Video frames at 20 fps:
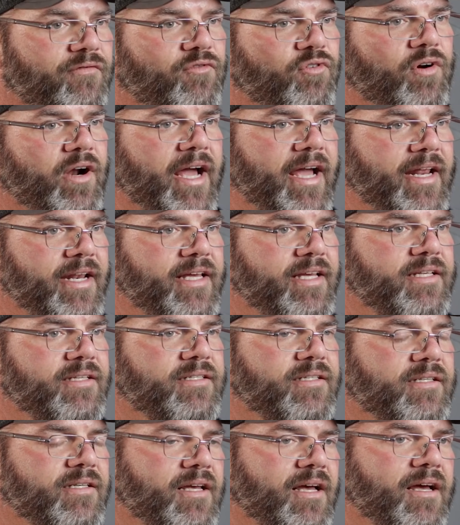
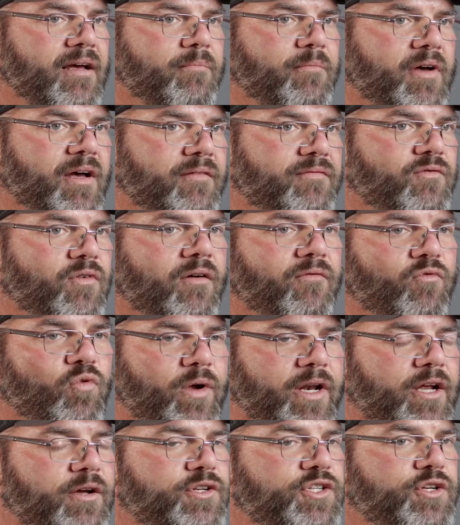varieties of
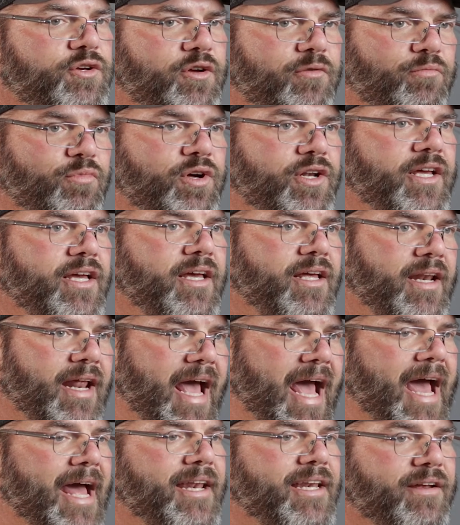windows you can put in
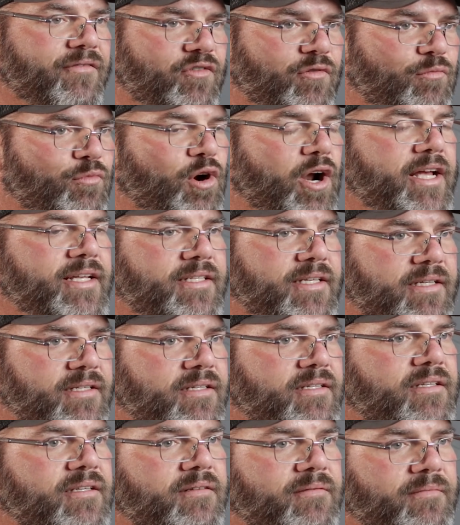at different prices.